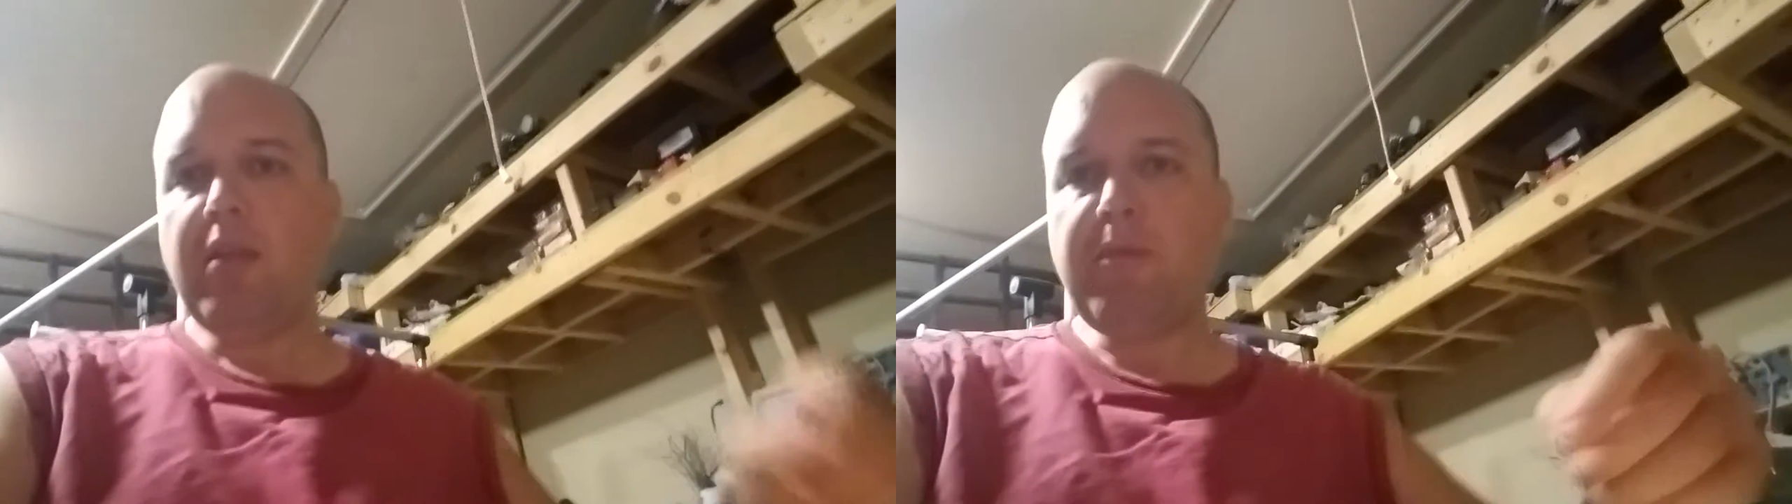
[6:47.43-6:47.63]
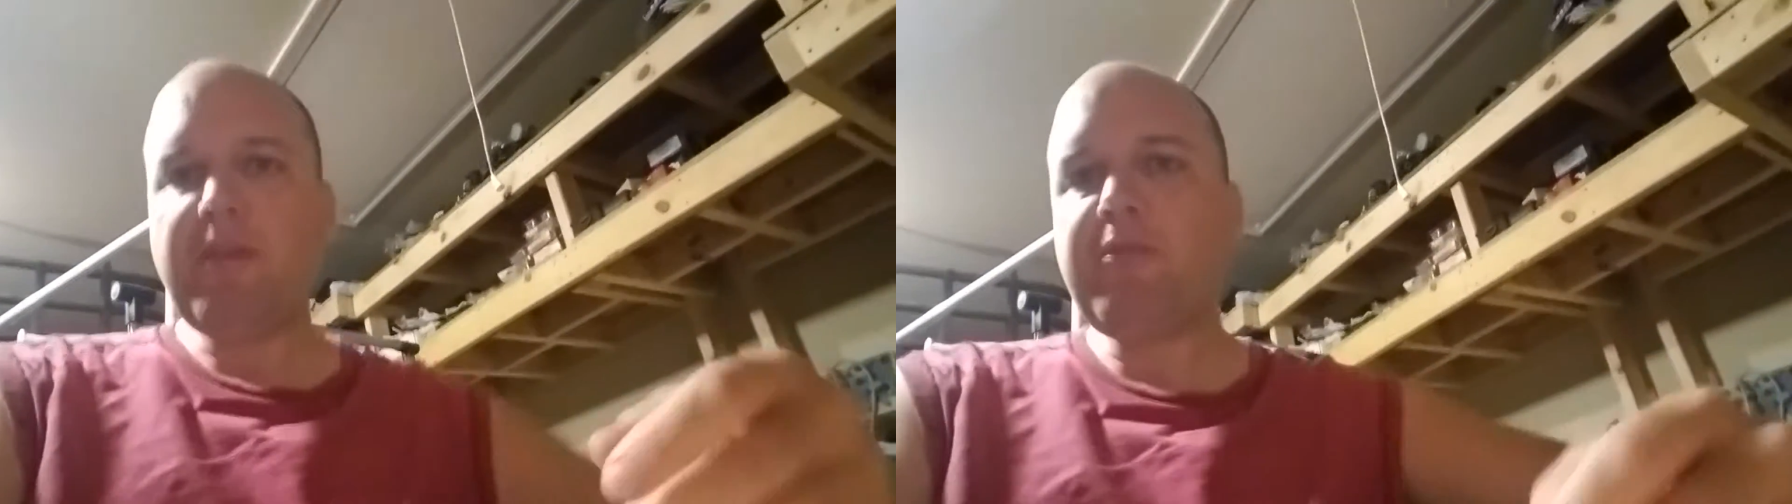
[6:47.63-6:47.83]

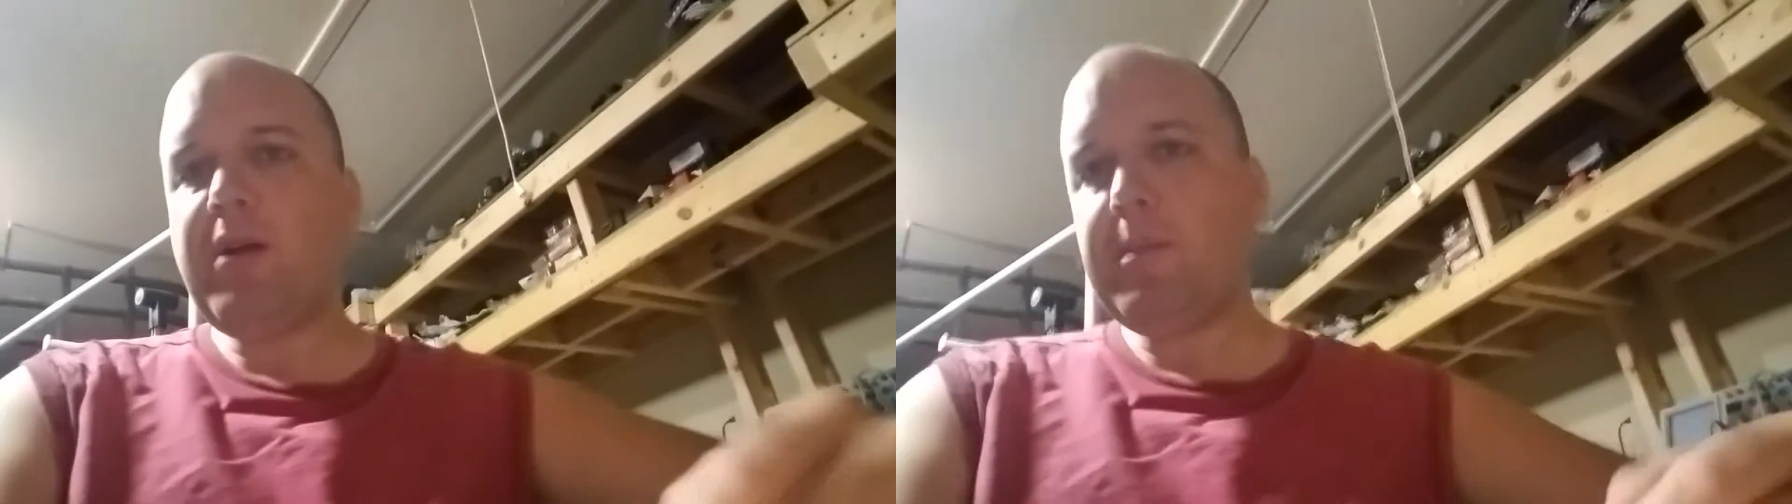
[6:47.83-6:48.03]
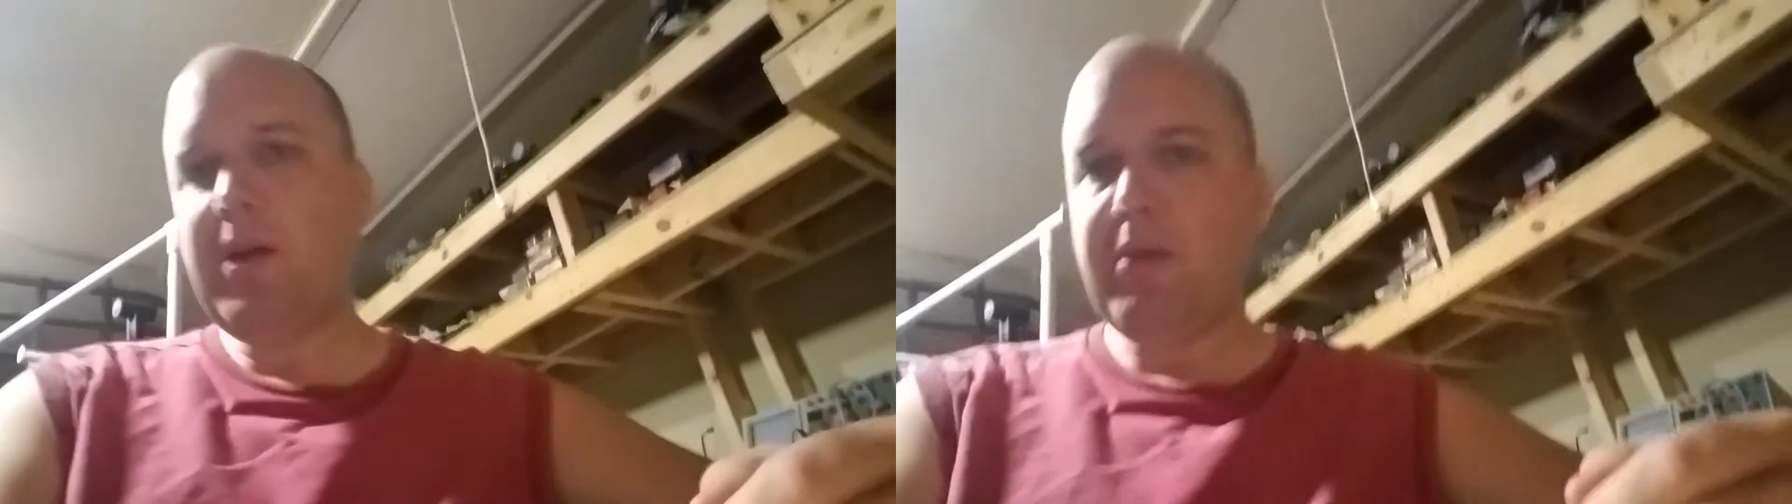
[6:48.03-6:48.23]
The reason
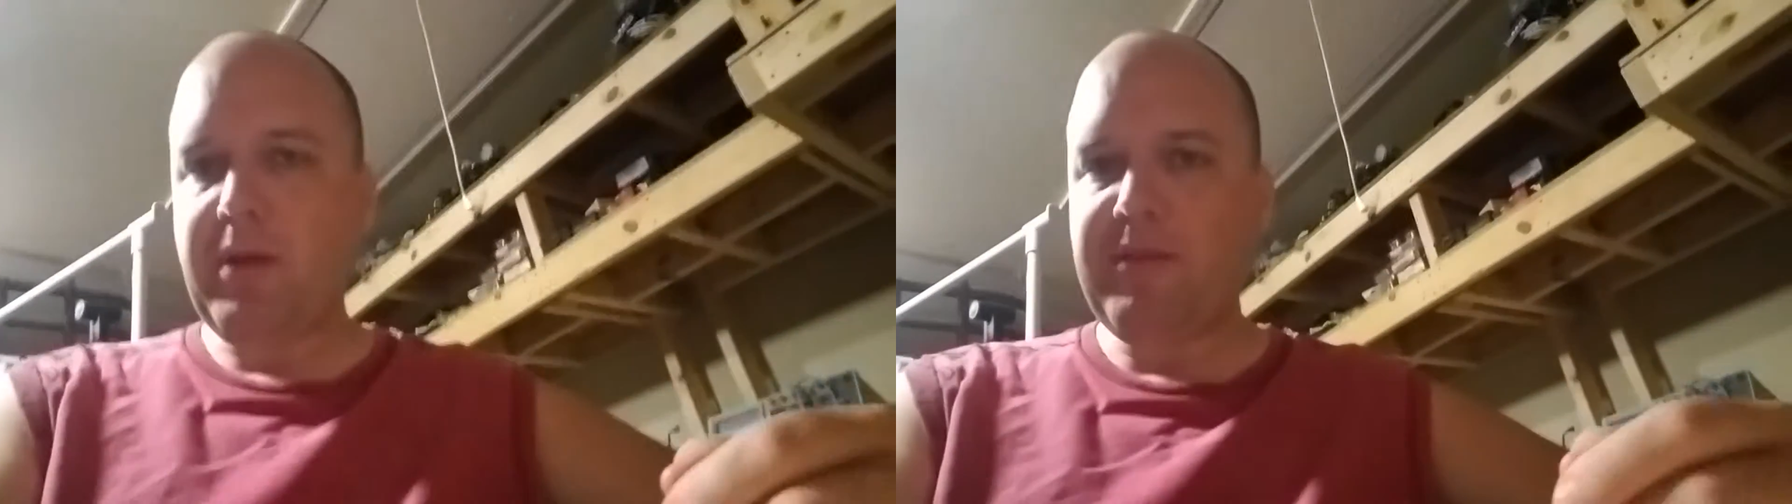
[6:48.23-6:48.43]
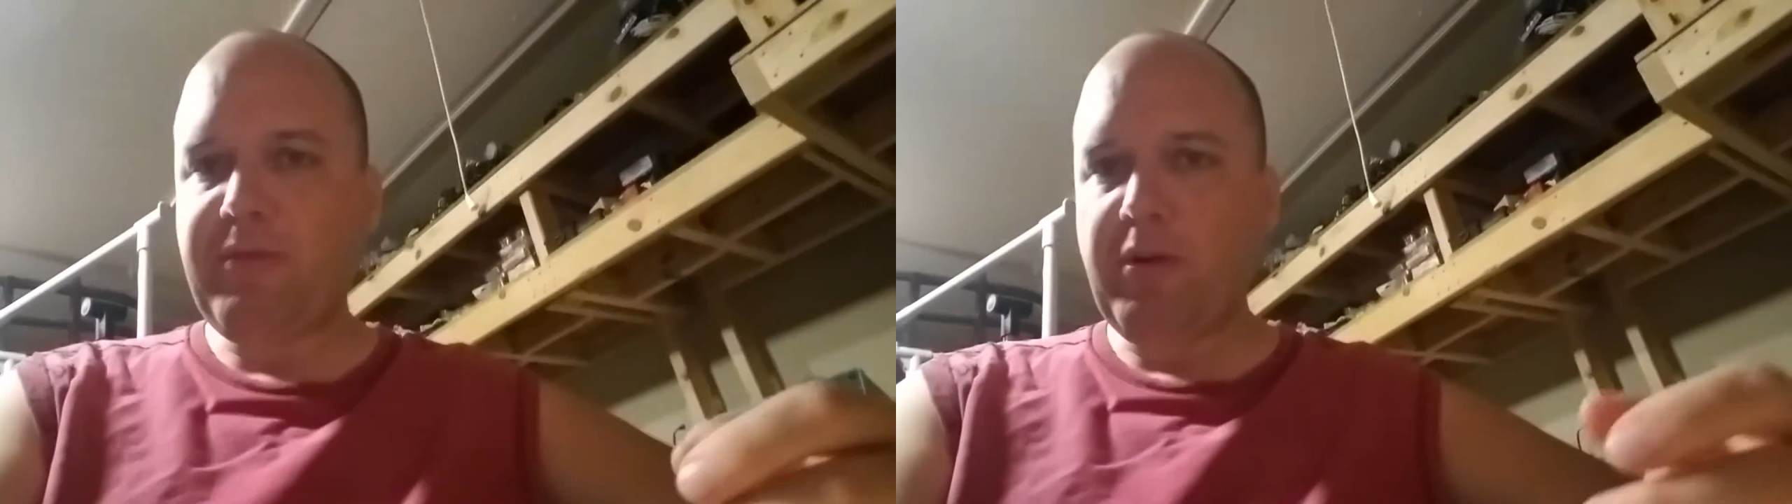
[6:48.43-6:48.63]
why I'm not
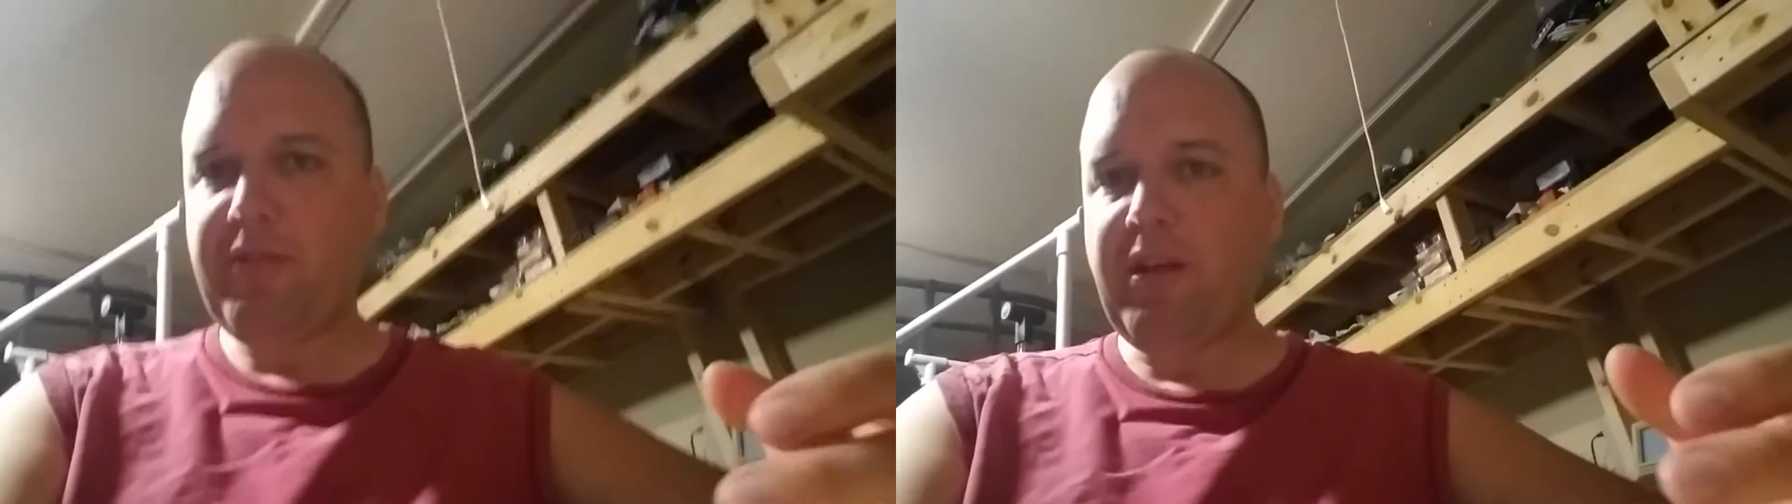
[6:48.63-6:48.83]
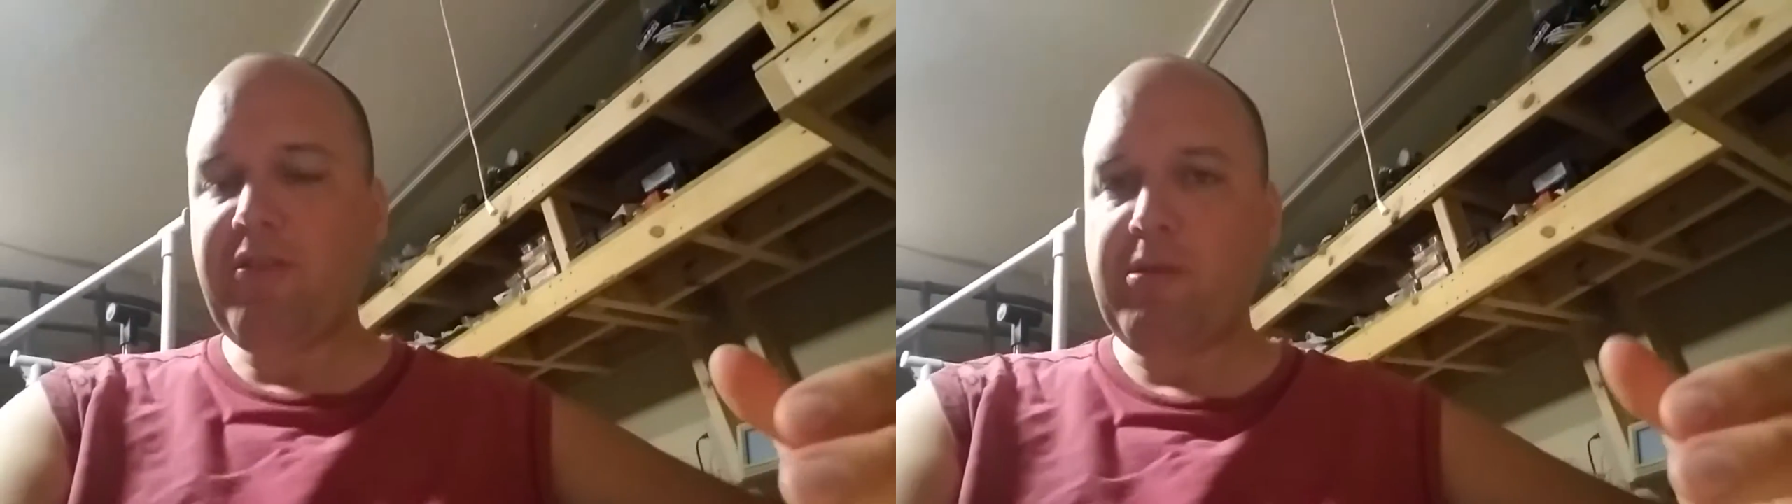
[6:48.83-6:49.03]

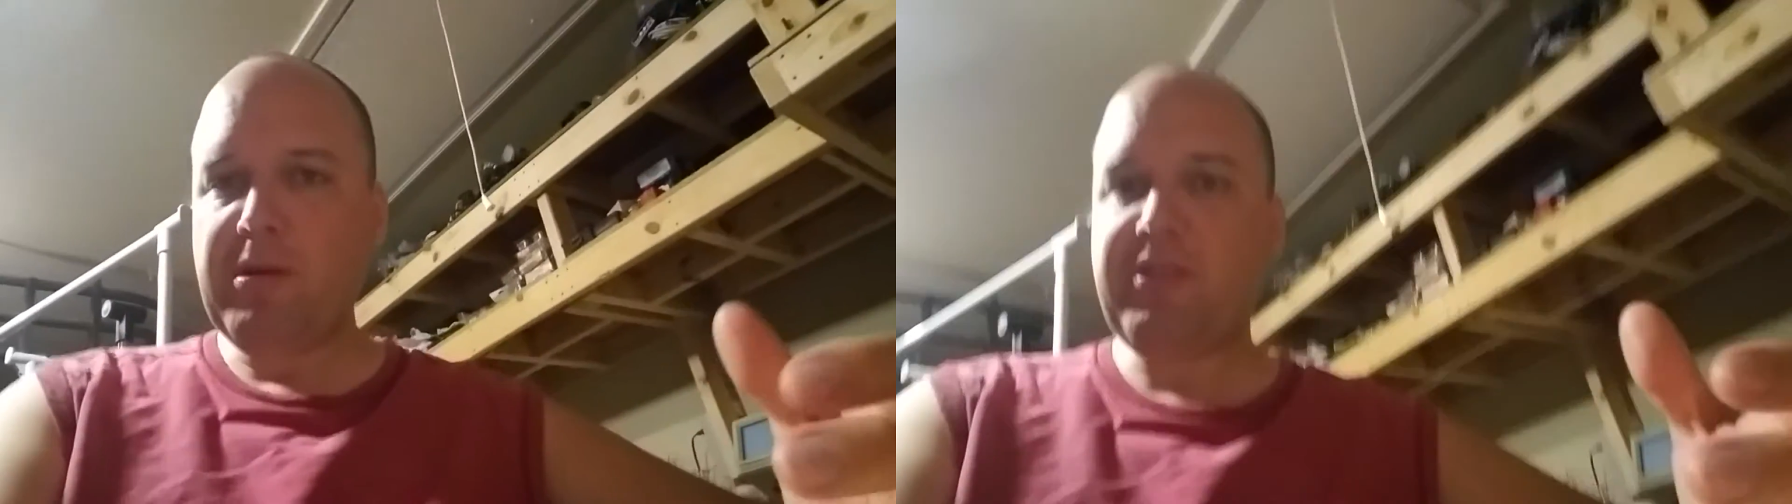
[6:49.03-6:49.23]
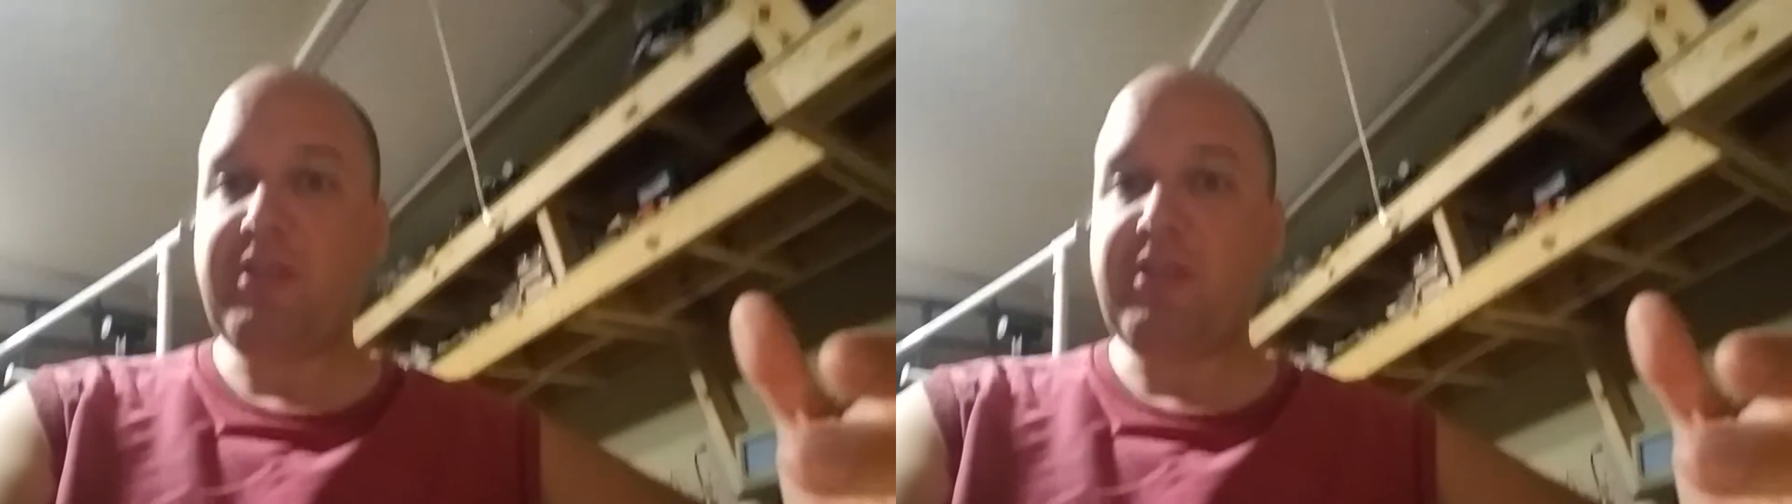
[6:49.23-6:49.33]
reinforcing it so much